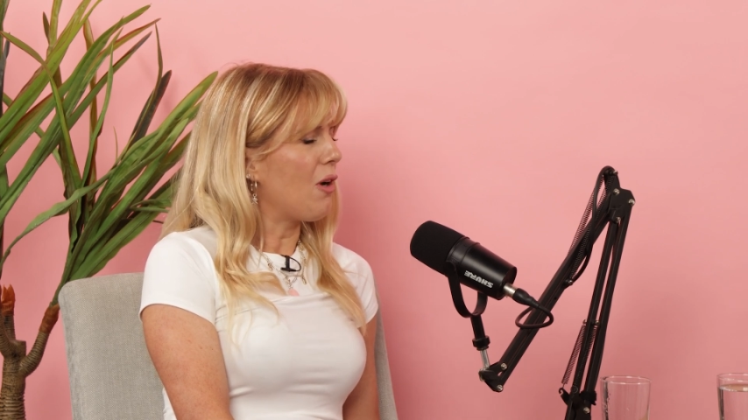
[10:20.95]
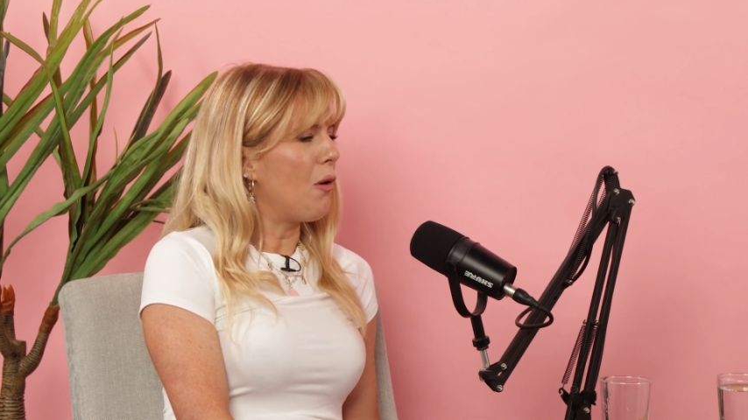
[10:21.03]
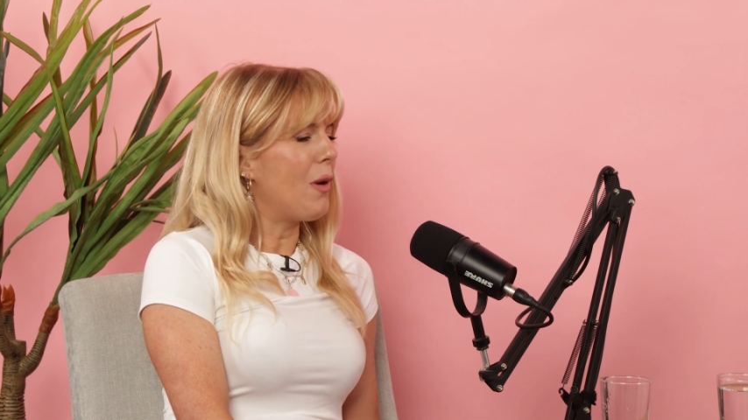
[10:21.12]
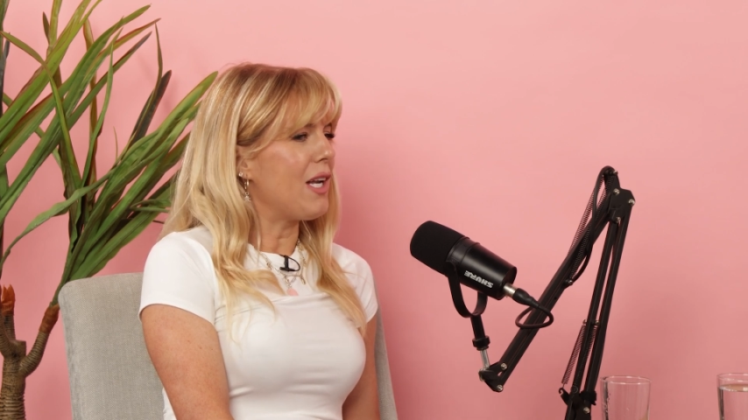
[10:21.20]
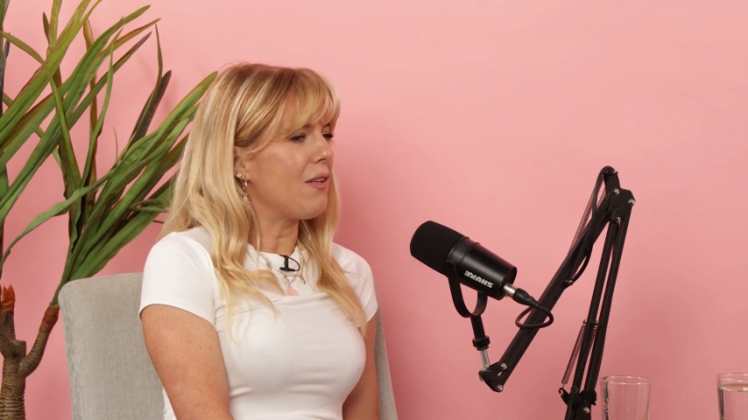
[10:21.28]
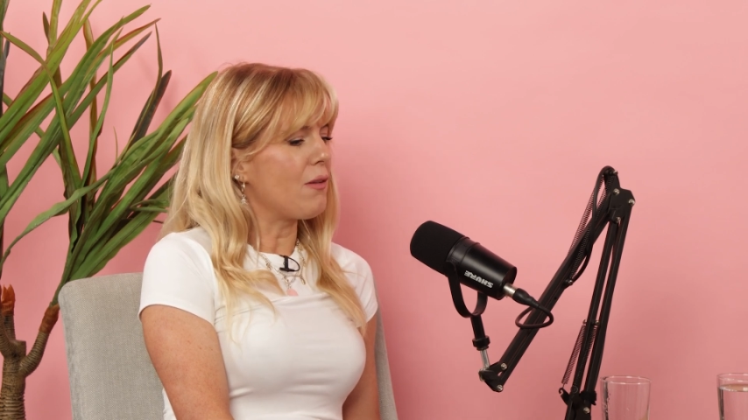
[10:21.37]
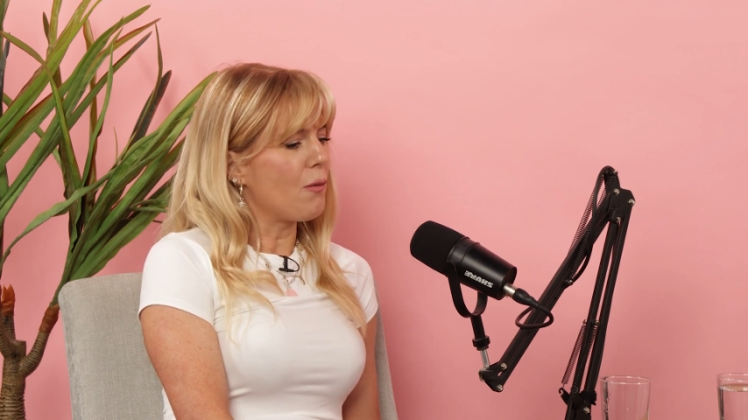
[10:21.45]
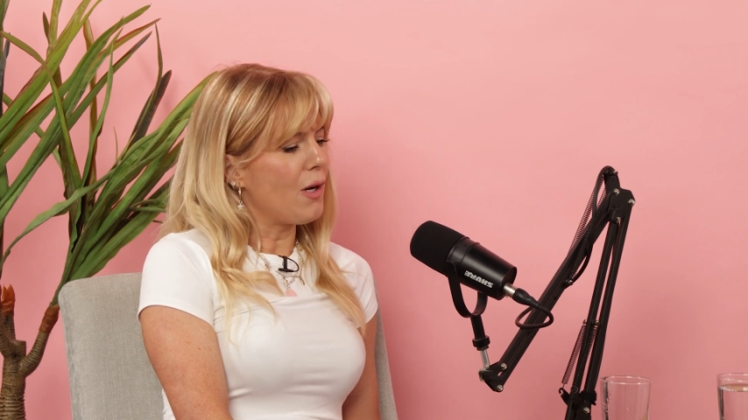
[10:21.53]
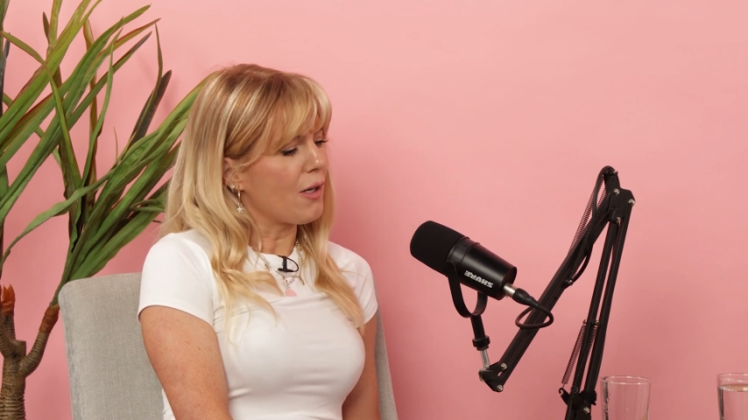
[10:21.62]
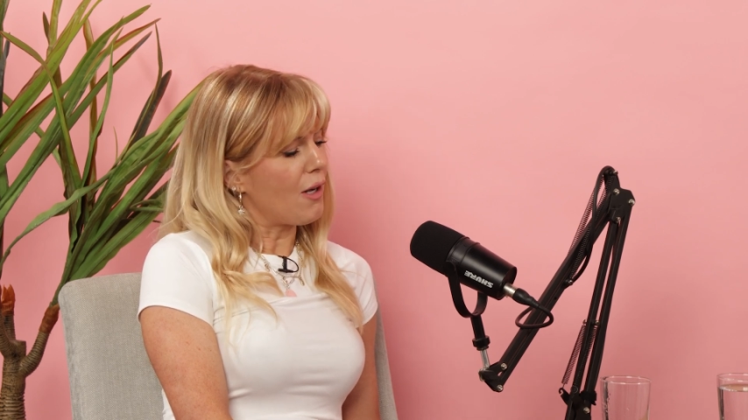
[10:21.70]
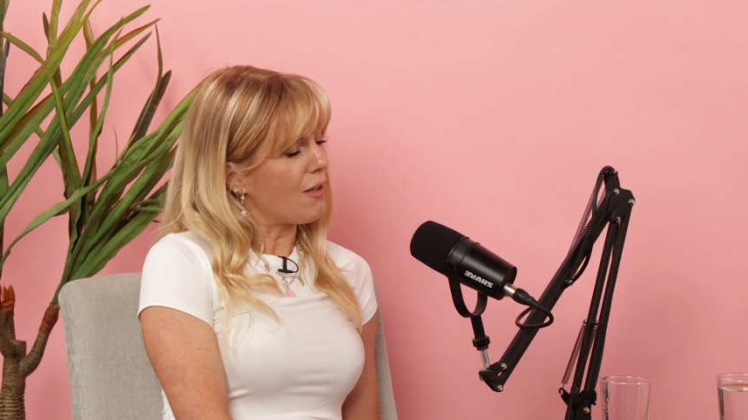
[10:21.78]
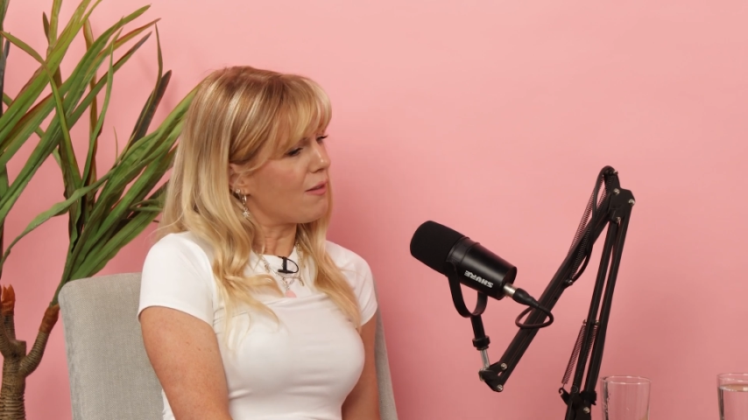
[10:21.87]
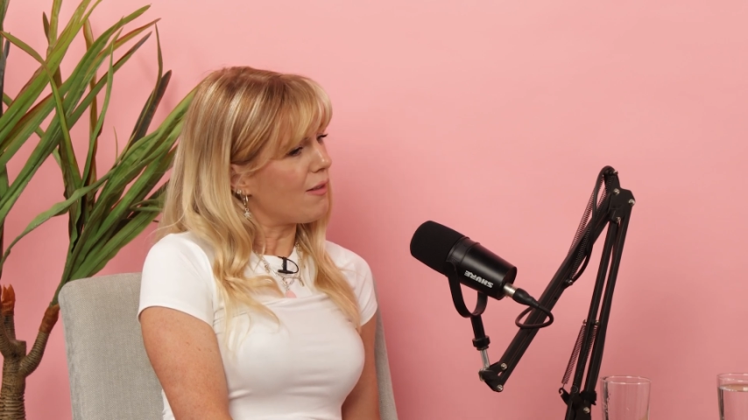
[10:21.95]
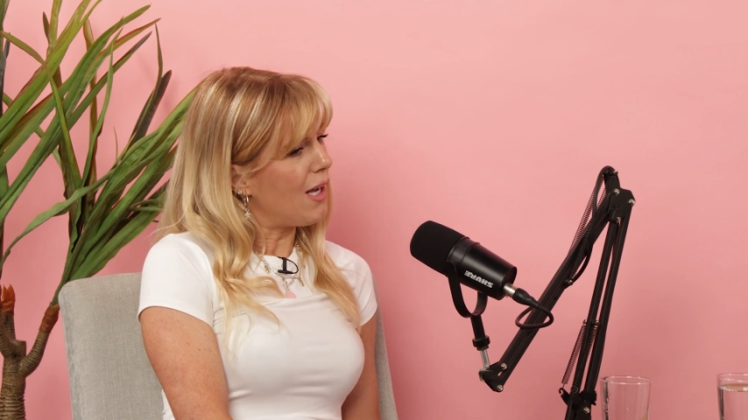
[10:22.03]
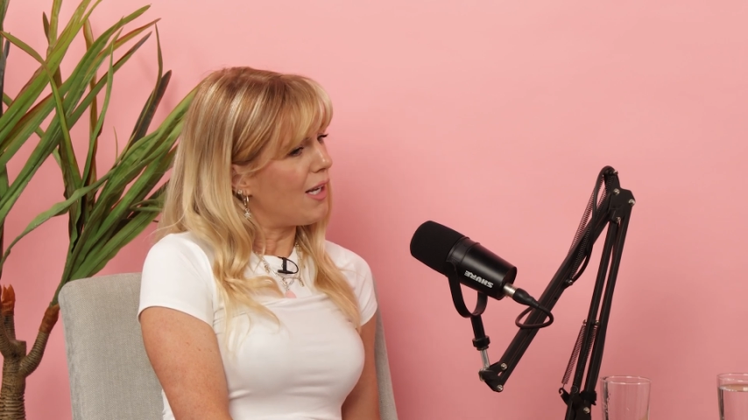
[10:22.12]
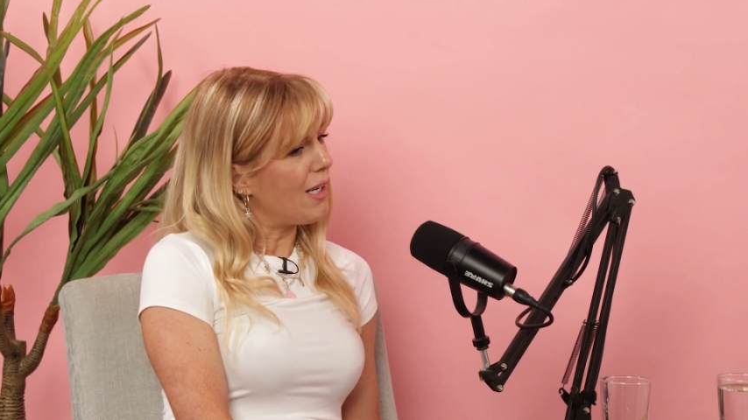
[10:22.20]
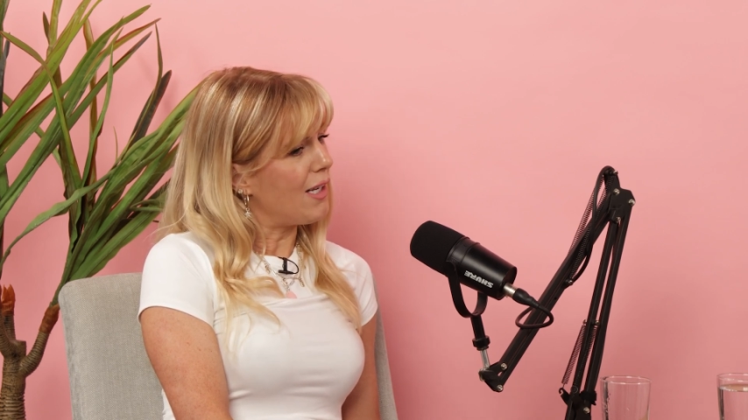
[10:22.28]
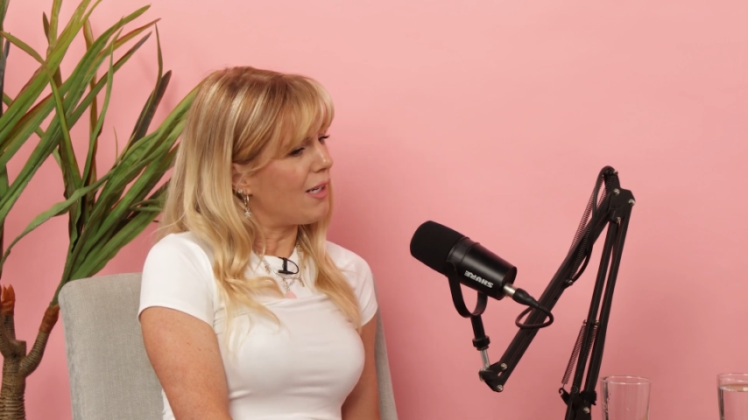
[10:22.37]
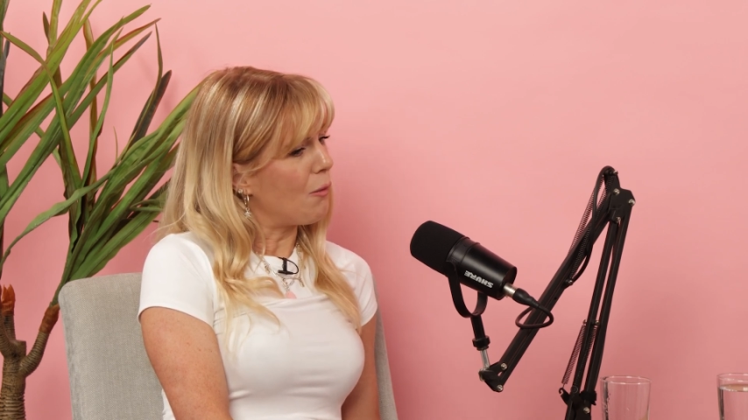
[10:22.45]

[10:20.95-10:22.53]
I went into work on a Saturday,